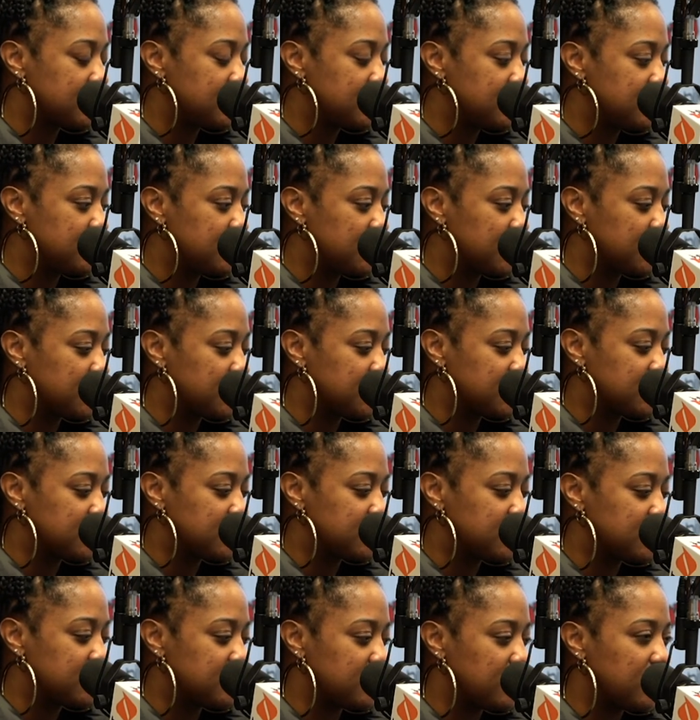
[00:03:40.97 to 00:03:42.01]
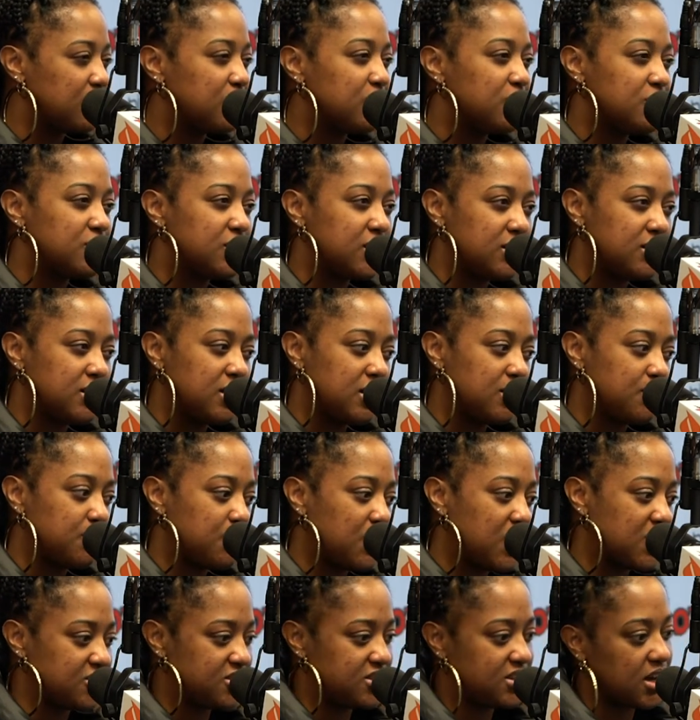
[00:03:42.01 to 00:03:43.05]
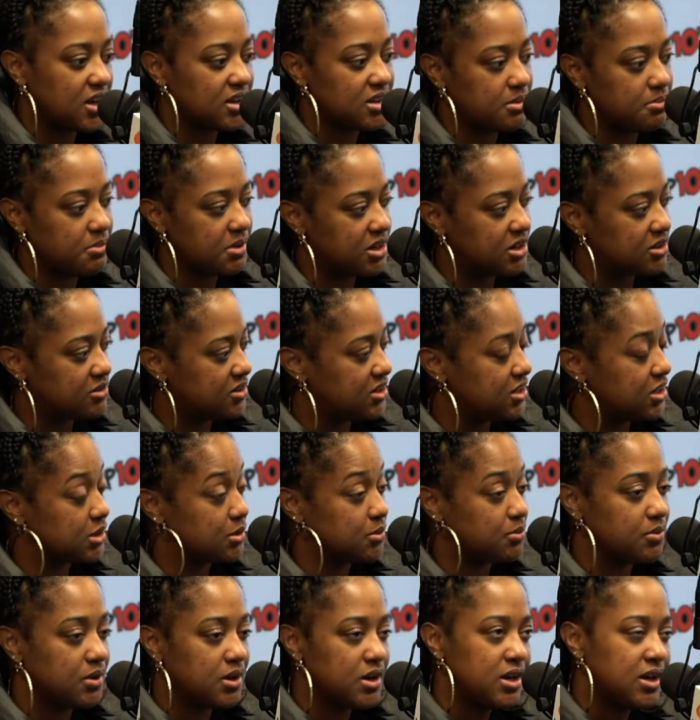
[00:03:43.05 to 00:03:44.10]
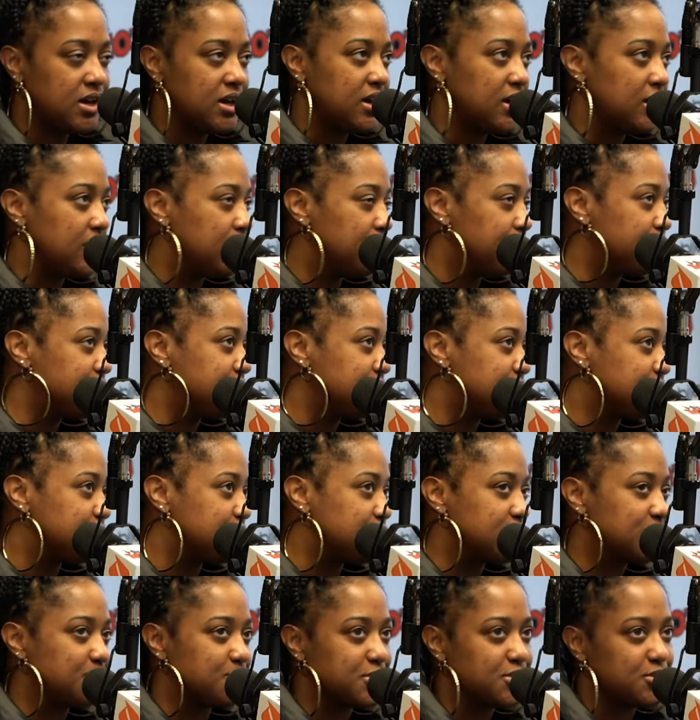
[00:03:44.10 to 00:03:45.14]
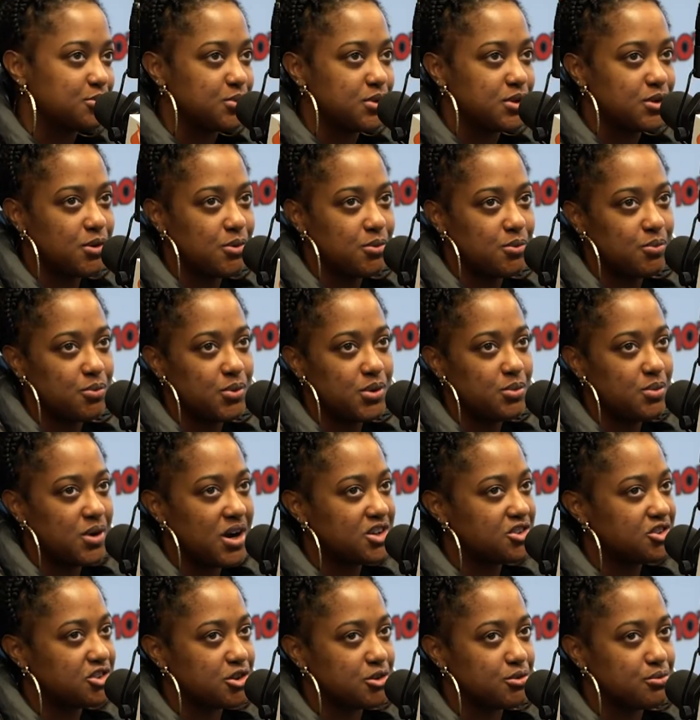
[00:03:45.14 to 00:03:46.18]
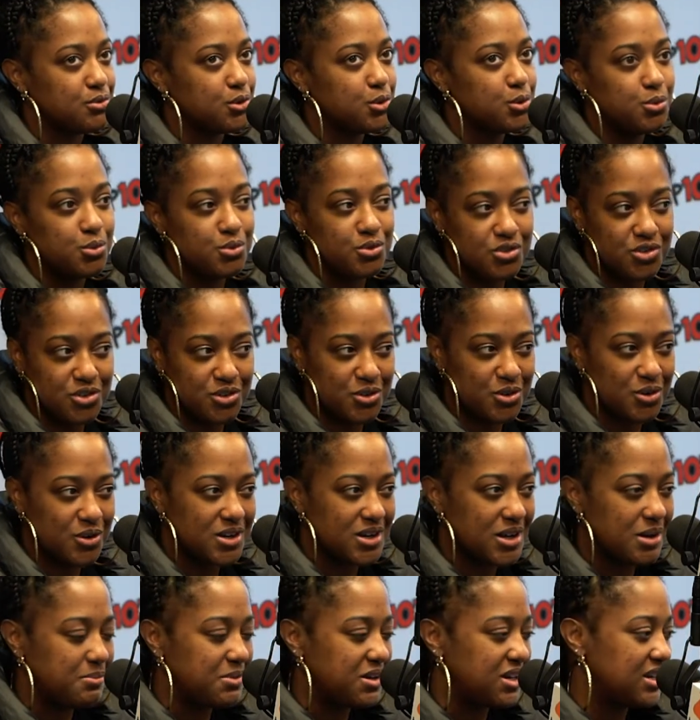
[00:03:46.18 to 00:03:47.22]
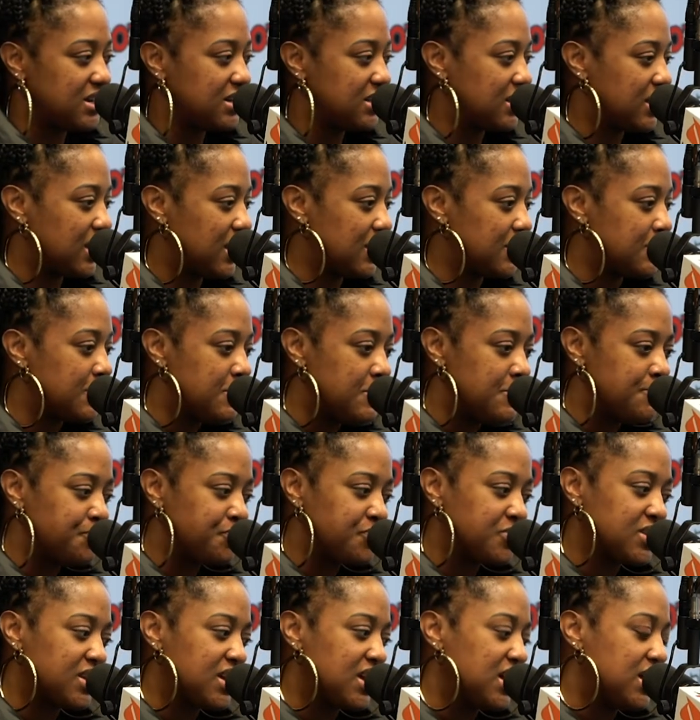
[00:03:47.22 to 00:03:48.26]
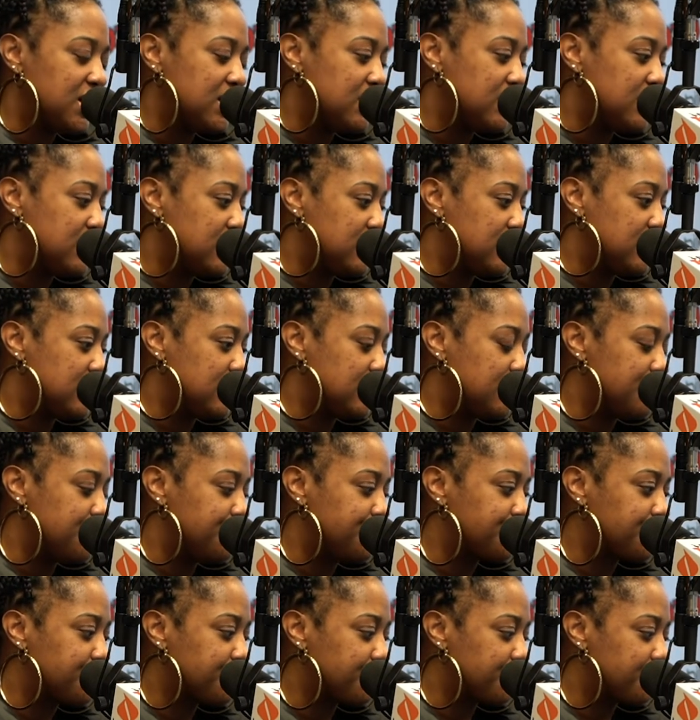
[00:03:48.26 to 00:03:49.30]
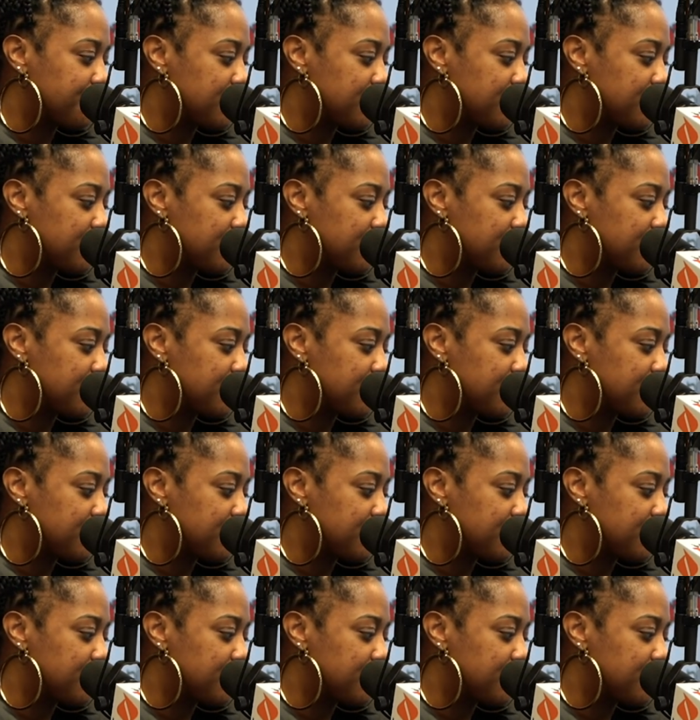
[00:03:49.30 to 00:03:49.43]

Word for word: you know, to learn and and watch documentaries. And every Christmas we don't we watch The Roots. You know what I mean? Oh, word. Yeah. Um